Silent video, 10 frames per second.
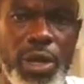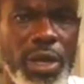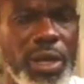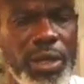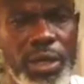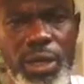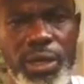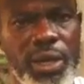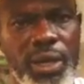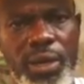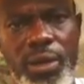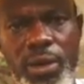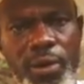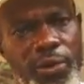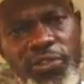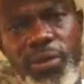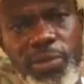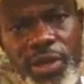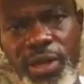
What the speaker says: and yeah, or send me an